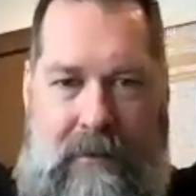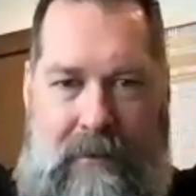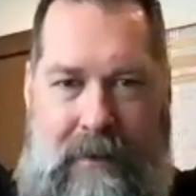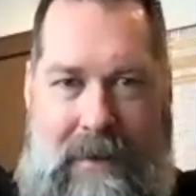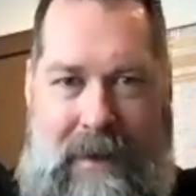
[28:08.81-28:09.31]

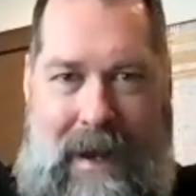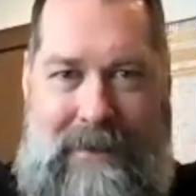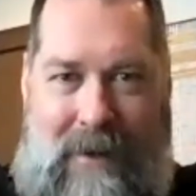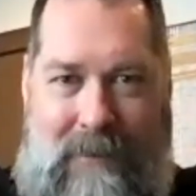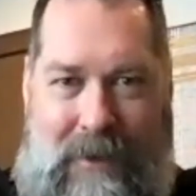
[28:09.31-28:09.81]
the
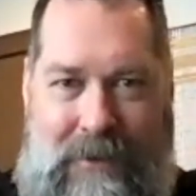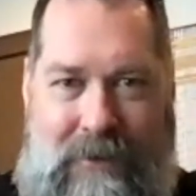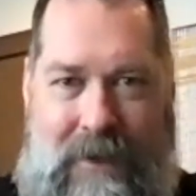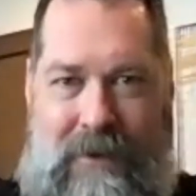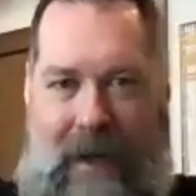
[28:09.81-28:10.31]
guy's arms
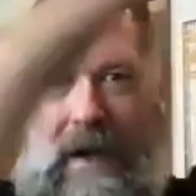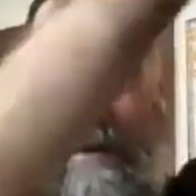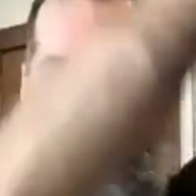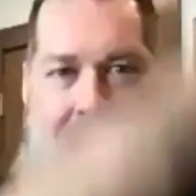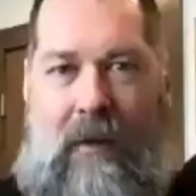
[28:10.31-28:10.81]
outstretched, and they
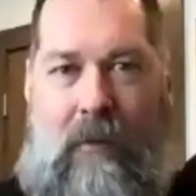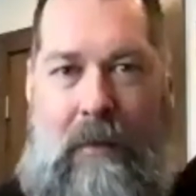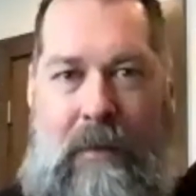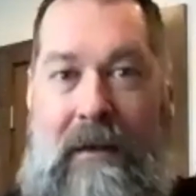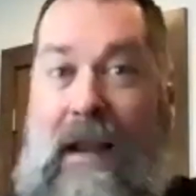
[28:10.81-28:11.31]
had the kind of
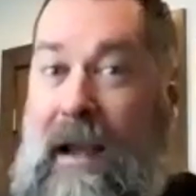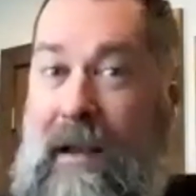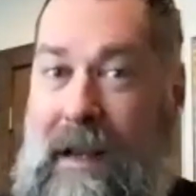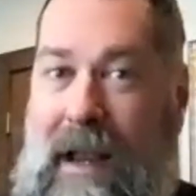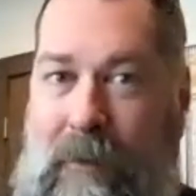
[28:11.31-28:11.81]
webbing, kind
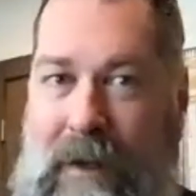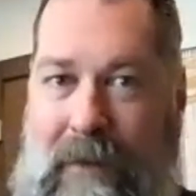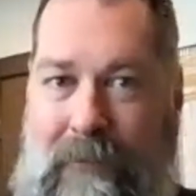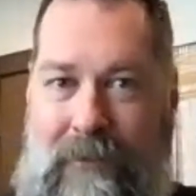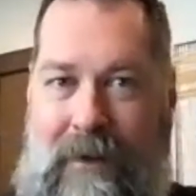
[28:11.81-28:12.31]
of like how we have